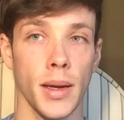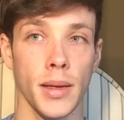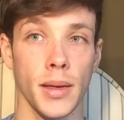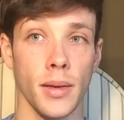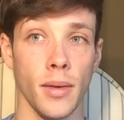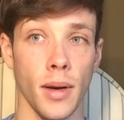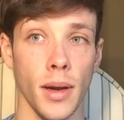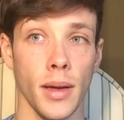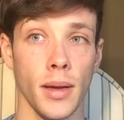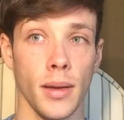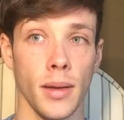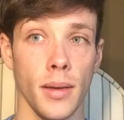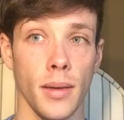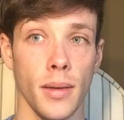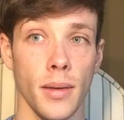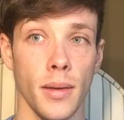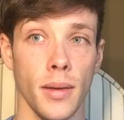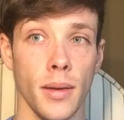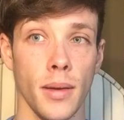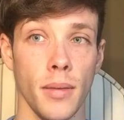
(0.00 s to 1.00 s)
Right?
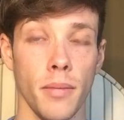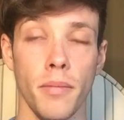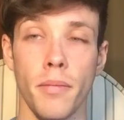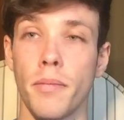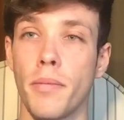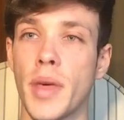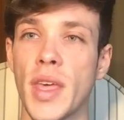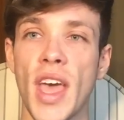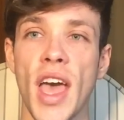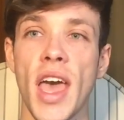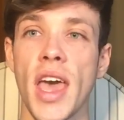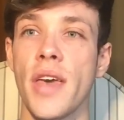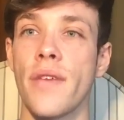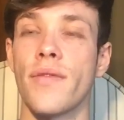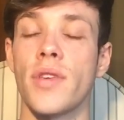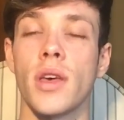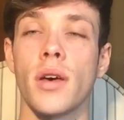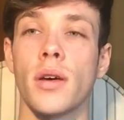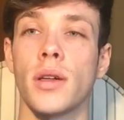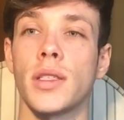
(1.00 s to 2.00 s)

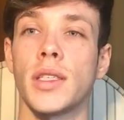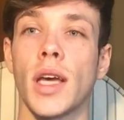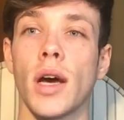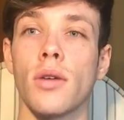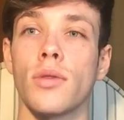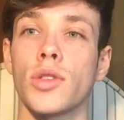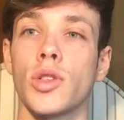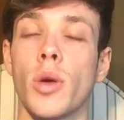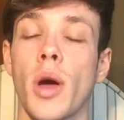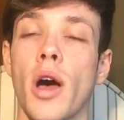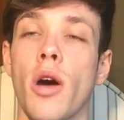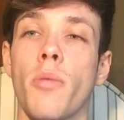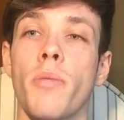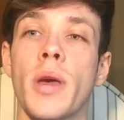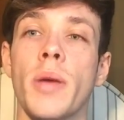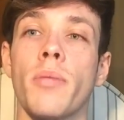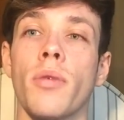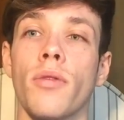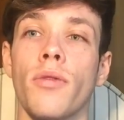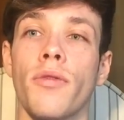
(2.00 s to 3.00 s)
Behavior tells you how
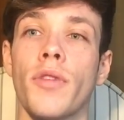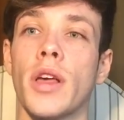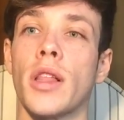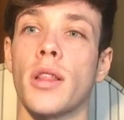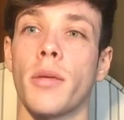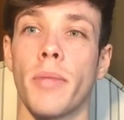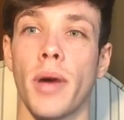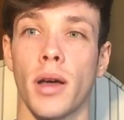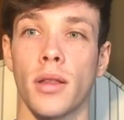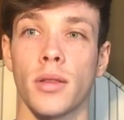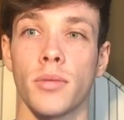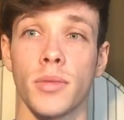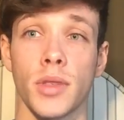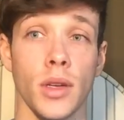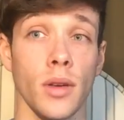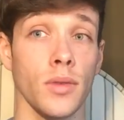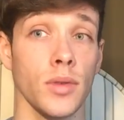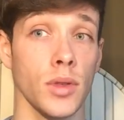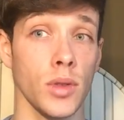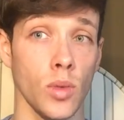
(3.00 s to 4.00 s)
people feel about
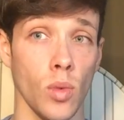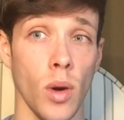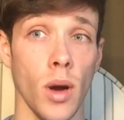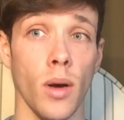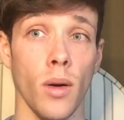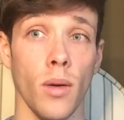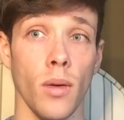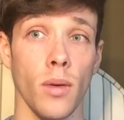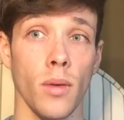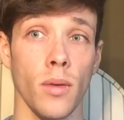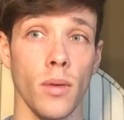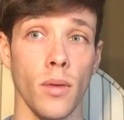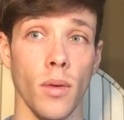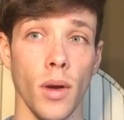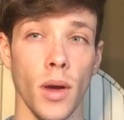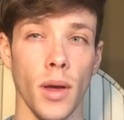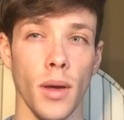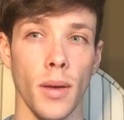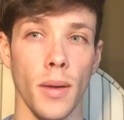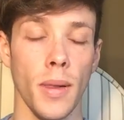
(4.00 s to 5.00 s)
themselves as well, right?